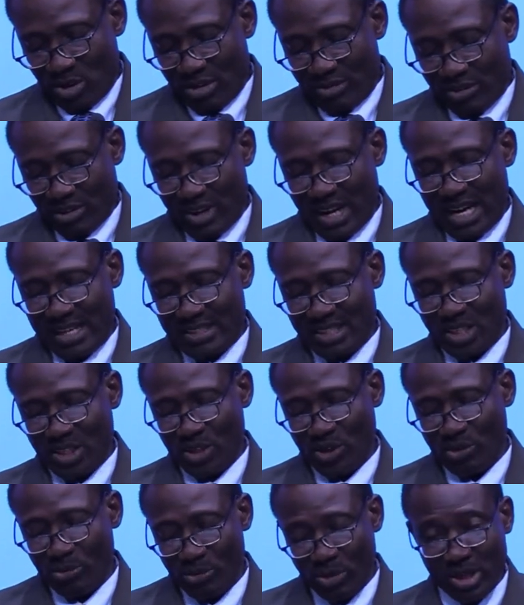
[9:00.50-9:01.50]
of Christ's
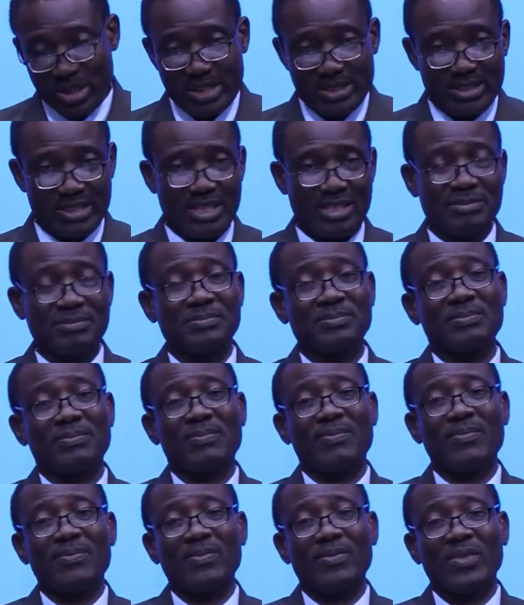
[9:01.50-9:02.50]
humility.
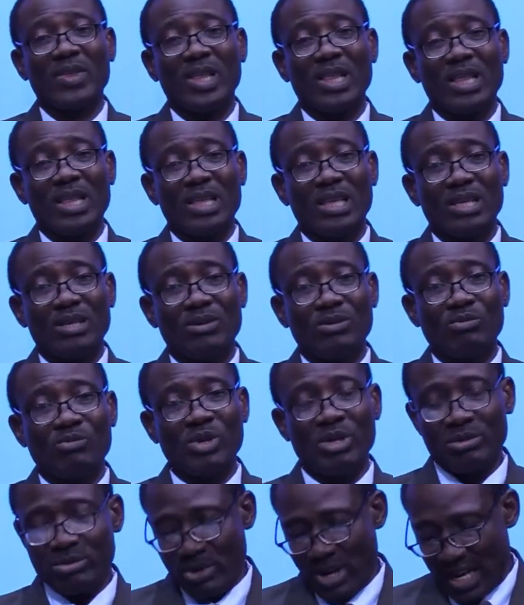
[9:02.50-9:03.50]

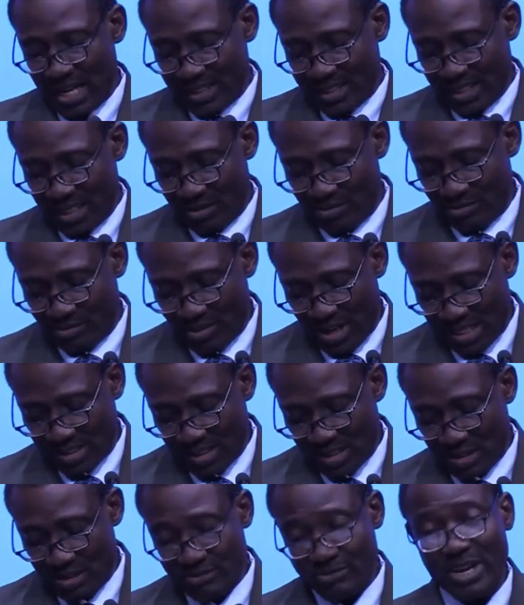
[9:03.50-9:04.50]
We read in
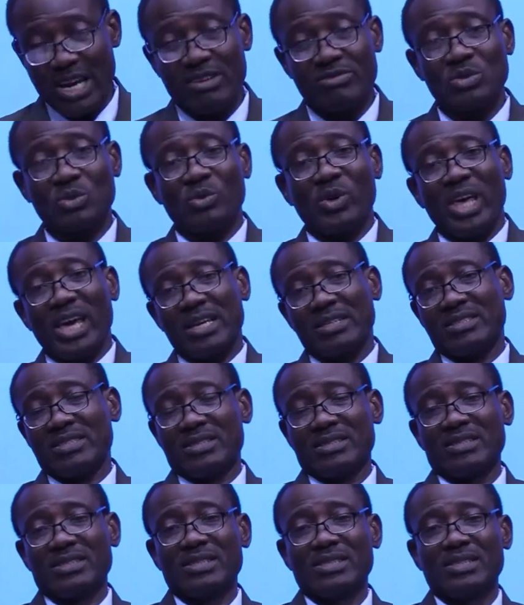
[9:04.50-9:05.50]
verses 5 to 8
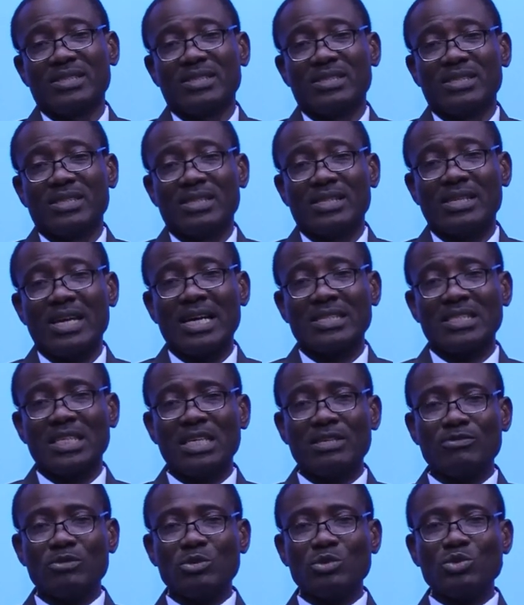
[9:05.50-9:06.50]
that
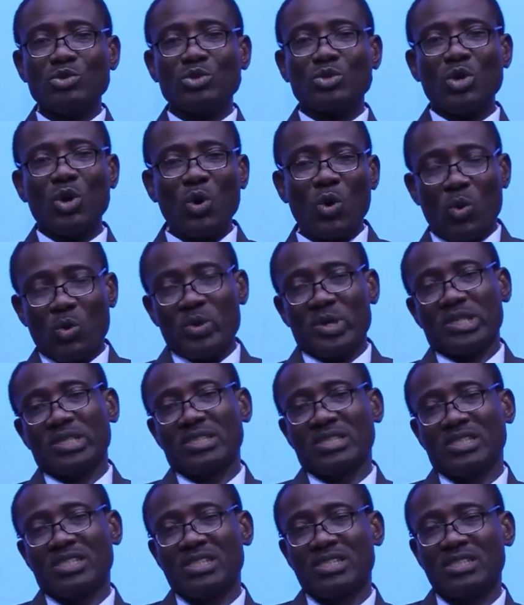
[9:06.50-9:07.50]
even though
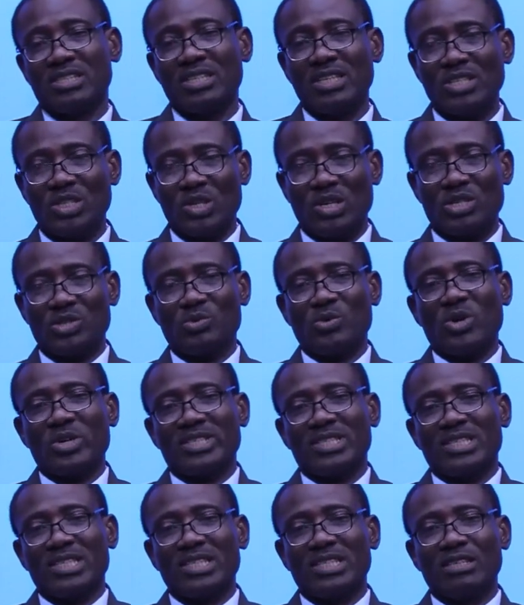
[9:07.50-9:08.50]
Jesus
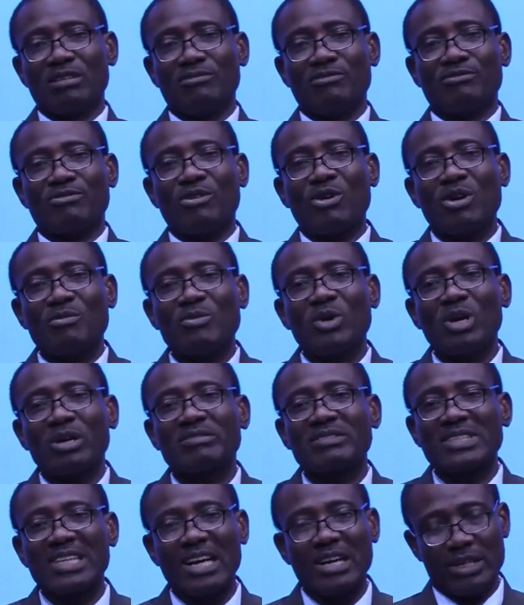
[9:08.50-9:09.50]
was in the form
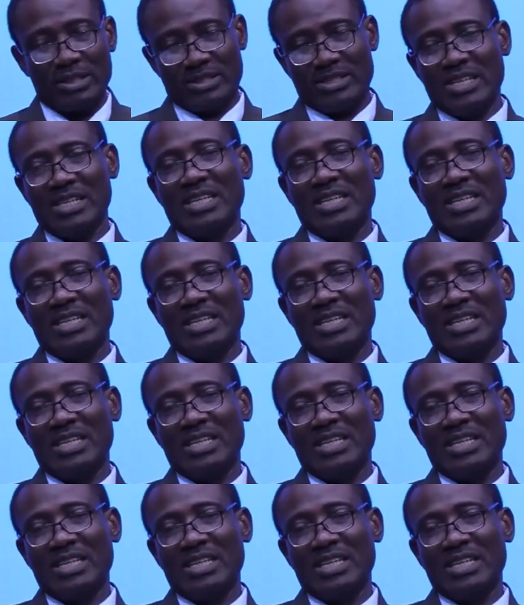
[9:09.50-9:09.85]
of God.